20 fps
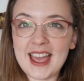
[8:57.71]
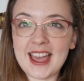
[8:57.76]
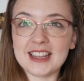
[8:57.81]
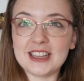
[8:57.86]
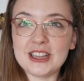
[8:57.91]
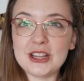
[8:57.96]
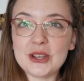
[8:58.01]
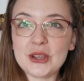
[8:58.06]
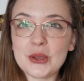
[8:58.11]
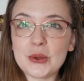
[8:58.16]

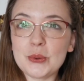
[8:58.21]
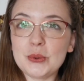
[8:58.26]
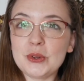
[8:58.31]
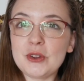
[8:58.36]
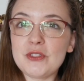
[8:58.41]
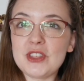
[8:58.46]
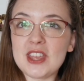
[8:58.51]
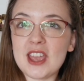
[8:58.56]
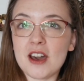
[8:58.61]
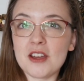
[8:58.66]
and look at all
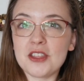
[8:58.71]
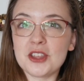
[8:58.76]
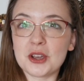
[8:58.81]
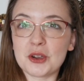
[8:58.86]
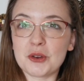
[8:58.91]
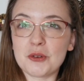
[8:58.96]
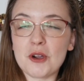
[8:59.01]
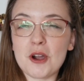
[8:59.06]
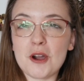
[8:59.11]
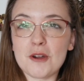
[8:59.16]
of the other
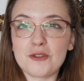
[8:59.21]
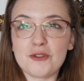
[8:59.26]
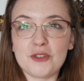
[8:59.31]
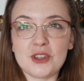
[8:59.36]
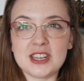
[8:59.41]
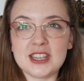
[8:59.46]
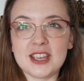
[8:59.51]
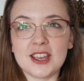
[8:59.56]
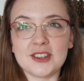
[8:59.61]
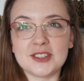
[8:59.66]
craft
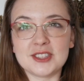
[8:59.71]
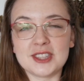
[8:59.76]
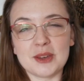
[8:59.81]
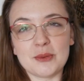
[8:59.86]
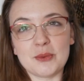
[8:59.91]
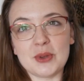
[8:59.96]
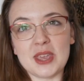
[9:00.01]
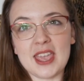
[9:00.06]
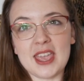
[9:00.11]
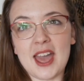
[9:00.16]
videos
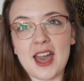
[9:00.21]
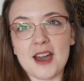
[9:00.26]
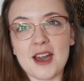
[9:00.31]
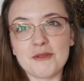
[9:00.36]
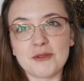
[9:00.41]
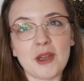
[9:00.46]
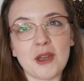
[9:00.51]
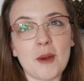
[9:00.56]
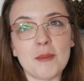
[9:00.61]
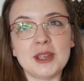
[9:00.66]
that we
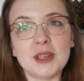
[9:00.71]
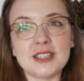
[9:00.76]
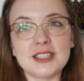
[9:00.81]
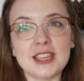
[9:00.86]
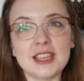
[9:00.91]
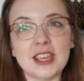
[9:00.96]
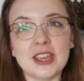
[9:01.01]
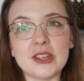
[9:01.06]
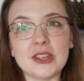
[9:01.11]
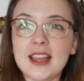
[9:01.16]
have coming
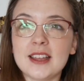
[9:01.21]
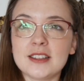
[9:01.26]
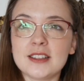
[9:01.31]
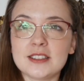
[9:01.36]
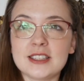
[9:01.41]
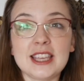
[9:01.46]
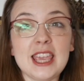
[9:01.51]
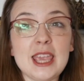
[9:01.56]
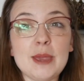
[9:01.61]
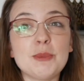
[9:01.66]
to you
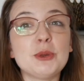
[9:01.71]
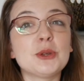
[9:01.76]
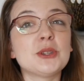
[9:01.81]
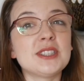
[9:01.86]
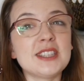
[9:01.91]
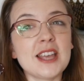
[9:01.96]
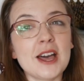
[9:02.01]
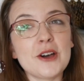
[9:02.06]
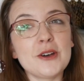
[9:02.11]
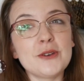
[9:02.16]
to keep
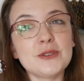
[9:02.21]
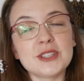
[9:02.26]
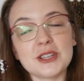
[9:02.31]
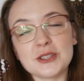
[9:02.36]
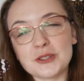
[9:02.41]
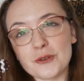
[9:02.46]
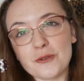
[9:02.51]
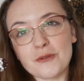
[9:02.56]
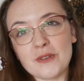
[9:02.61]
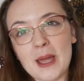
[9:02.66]
yourselves
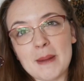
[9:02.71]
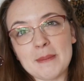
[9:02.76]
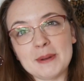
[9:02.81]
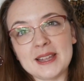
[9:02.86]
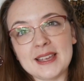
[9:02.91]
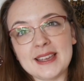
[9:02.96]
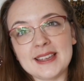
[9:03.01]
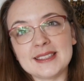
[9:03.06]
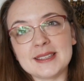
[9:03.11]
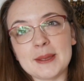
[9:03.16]
and your
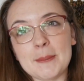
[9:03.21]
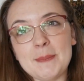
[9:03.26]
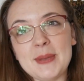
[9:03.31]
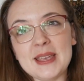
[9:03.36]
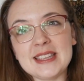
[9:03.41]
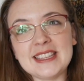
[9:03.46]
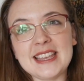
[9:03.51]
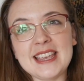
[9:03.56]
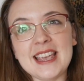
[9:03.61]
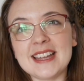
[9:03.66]
families
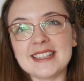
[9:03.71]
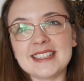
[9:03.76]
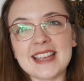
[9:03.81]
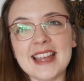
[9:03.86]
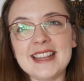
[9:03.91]
busy and